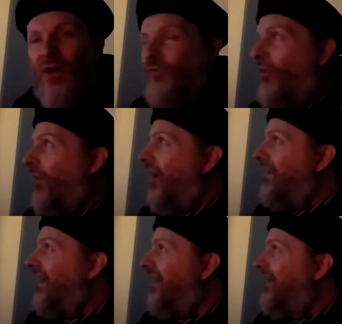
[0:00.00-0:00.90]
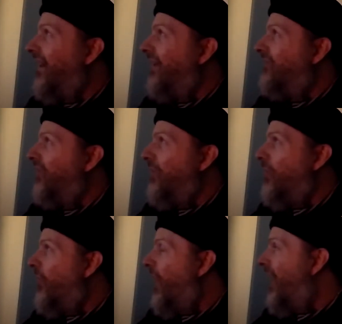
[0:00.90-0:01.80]
know, for uh, like a, a
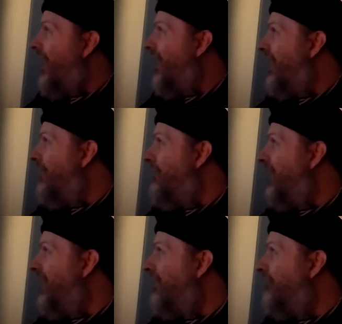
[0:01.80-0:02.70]
two uh, minute,